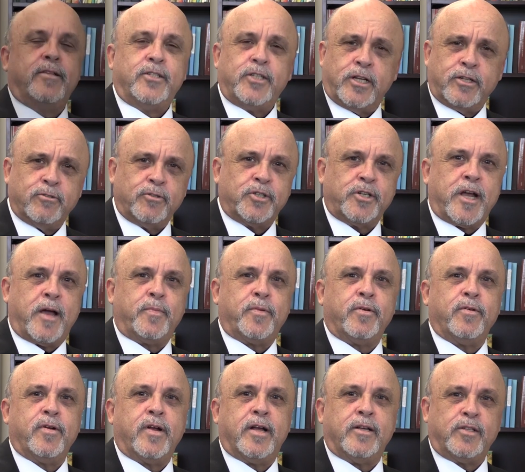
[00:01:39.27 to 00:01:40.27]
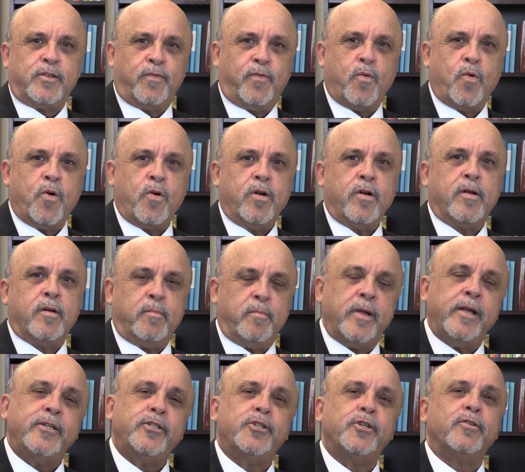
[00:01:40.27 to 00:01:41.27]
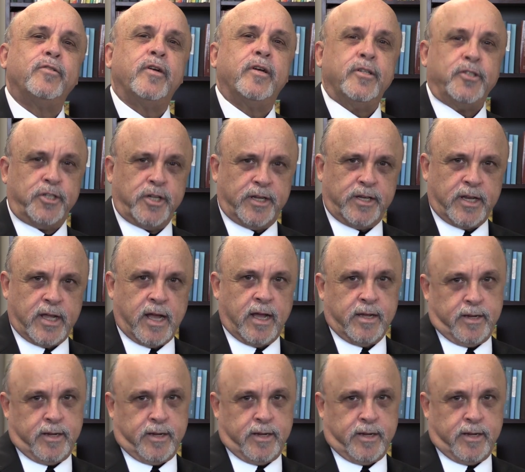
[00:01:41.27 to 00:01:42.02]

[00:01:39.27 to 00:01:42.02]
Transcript: The general chapter has four major agenda